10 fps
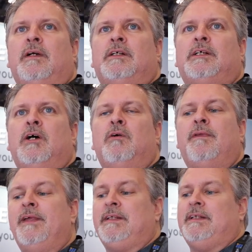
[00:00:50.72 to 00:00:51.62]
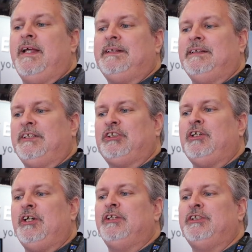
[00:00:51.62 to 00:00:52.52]
So this, in essence,
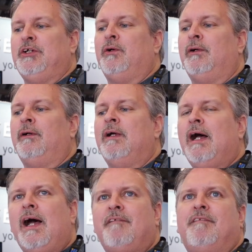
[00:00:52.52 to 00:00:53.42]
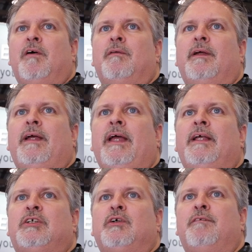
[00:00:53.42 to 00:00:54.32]
turns your iPhone
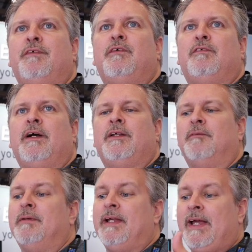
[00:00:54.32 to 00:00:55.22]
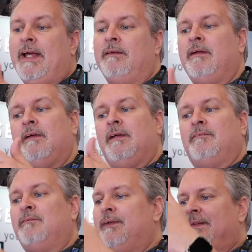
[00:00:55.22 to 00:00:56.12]
into a viewfinder. But again,
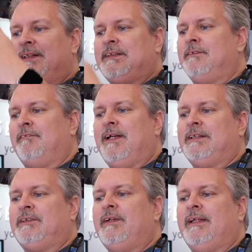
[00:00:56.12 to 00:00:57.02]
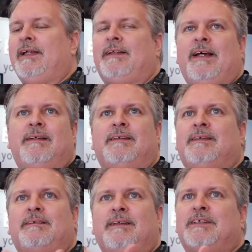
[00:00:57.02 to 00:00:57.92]
with just a flat screen like that,
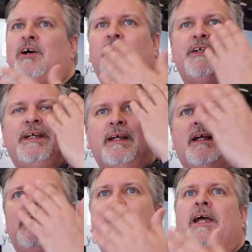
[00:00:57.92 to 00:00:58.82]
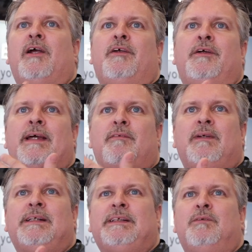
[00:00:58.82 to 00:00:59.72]
it's hard. You get glare. You can't
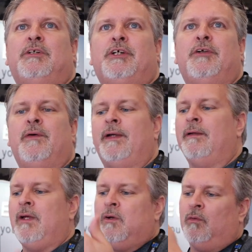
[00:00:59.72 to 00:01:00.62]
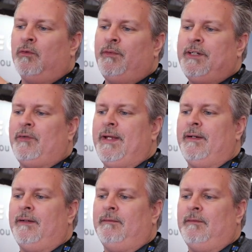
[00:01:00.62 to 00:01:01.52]
really see what you're doing. Where we
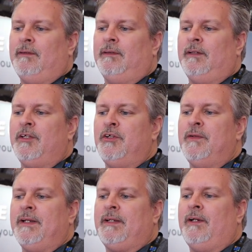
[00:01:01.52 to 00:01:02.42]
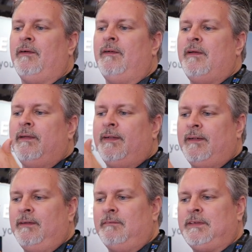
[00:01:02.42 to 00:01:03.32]
created a unit here that,
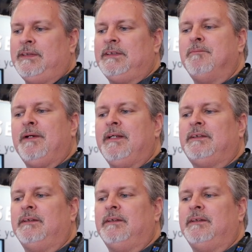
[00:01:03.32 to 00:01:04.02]
again, sits up against